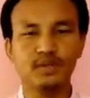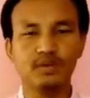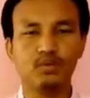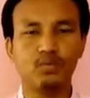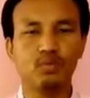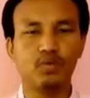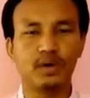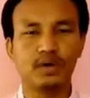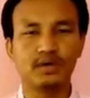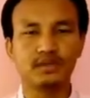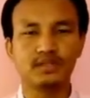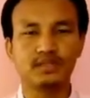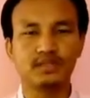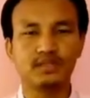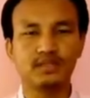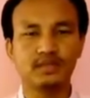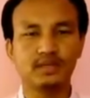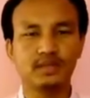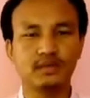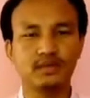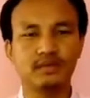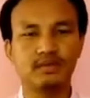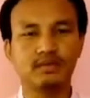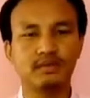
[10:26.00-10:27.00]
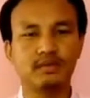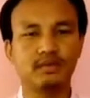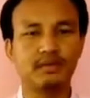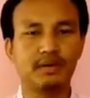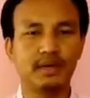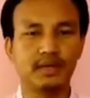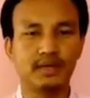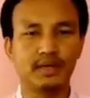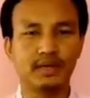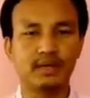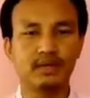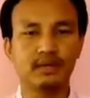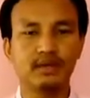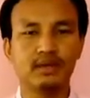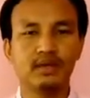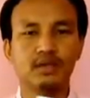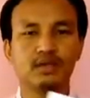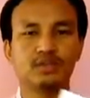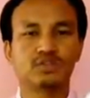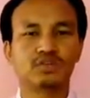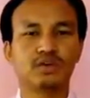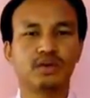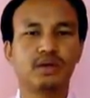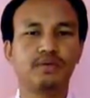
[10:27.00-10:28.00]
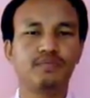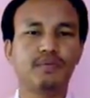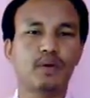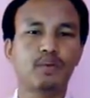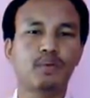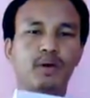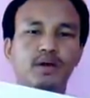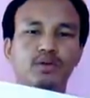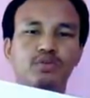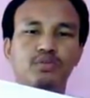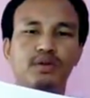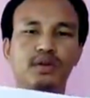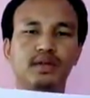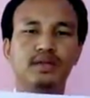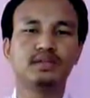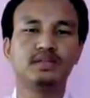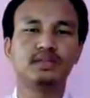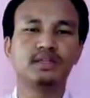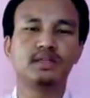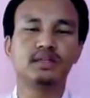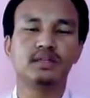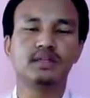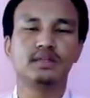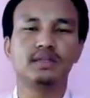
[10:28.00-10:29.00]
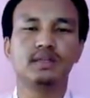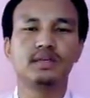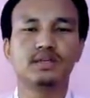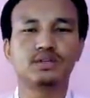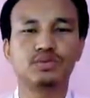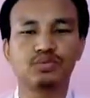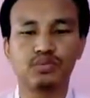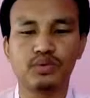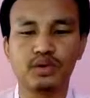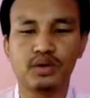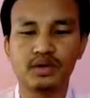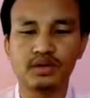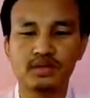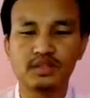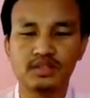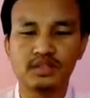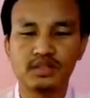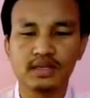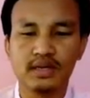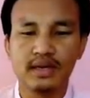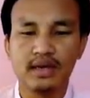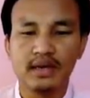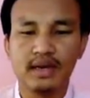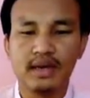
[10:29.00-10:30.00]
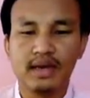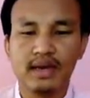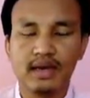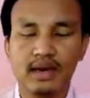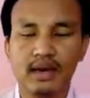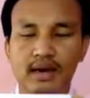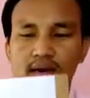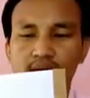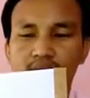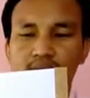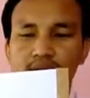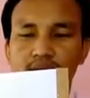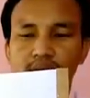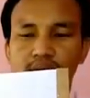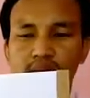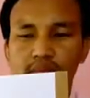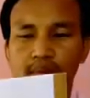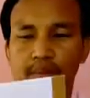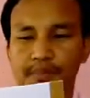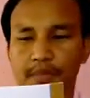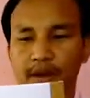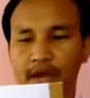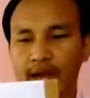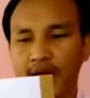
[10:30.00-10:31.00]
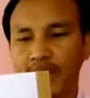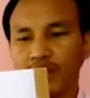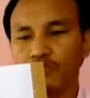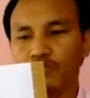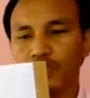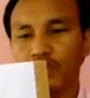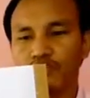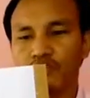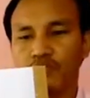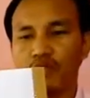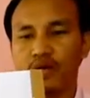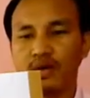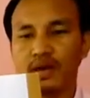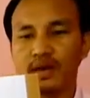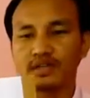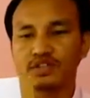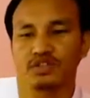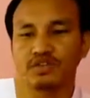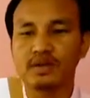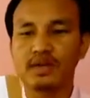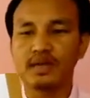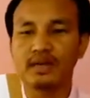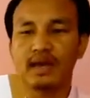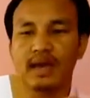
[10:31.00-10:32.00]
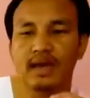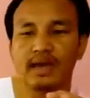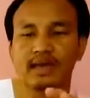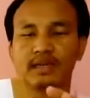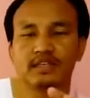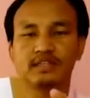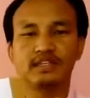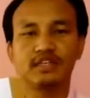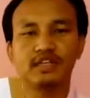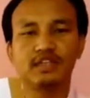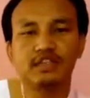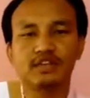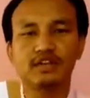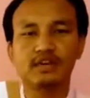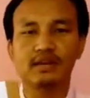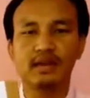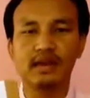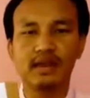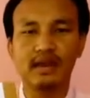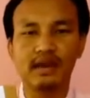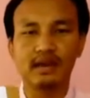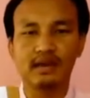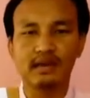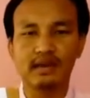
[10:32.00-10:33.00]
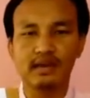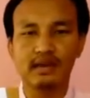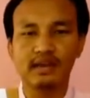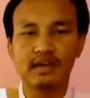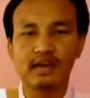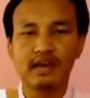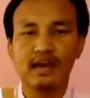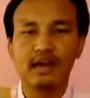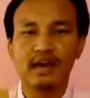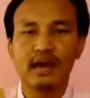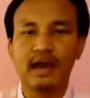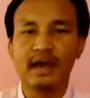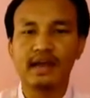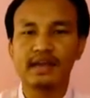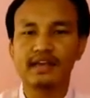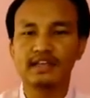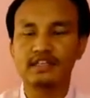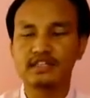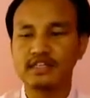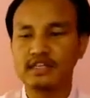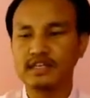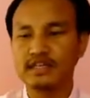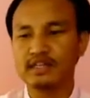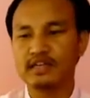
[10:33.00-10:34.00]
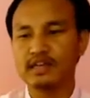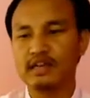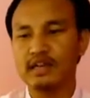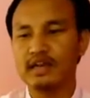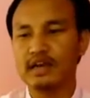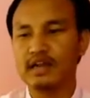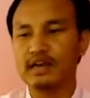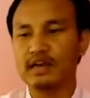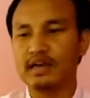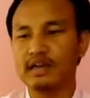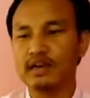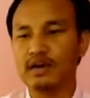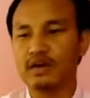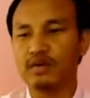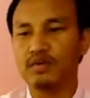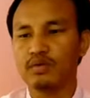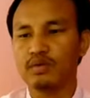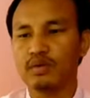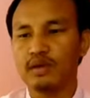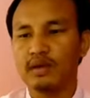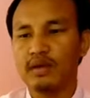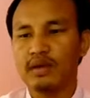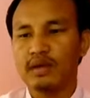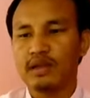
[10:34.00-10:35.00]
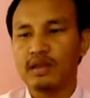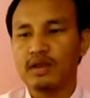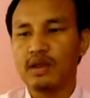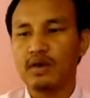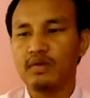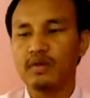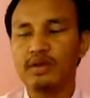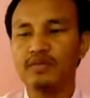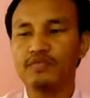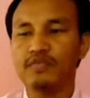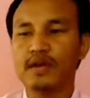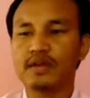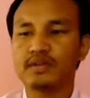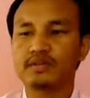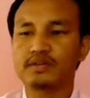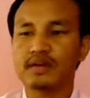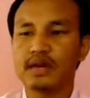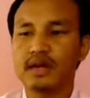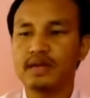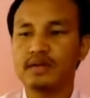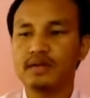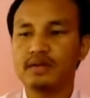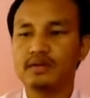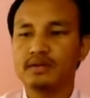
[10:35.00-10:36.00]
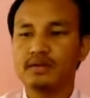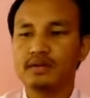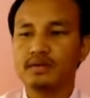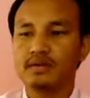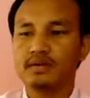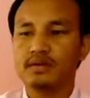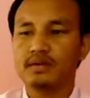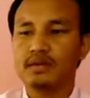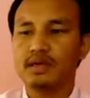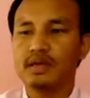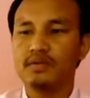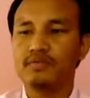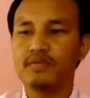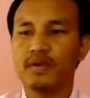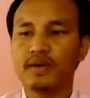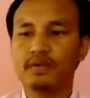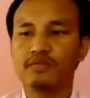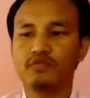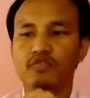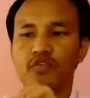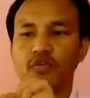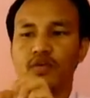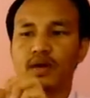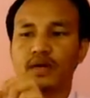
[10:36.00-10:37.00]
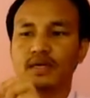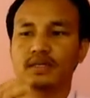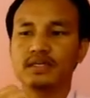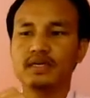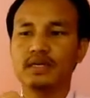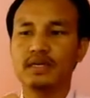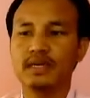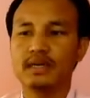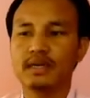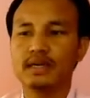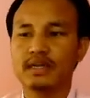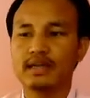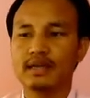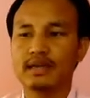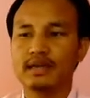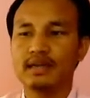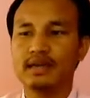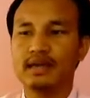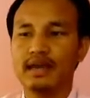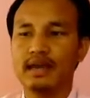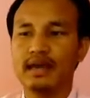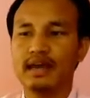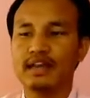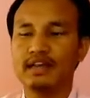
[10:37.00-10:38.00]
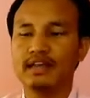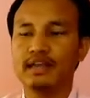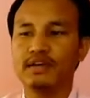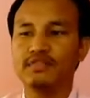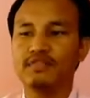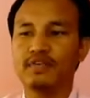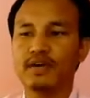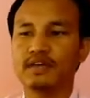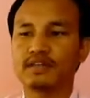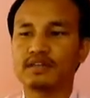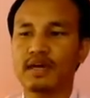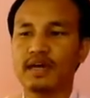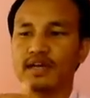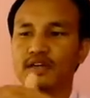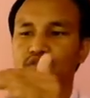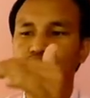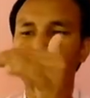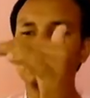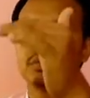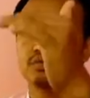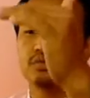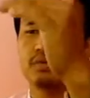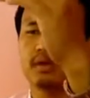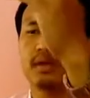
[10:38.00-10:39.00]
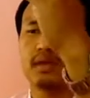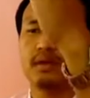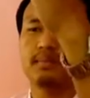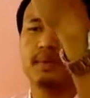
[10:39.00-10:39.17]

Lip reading: words written. So if I want to read these words, my eye will focus so that I can see it clearly. Now. Now if I focus here, and if I try to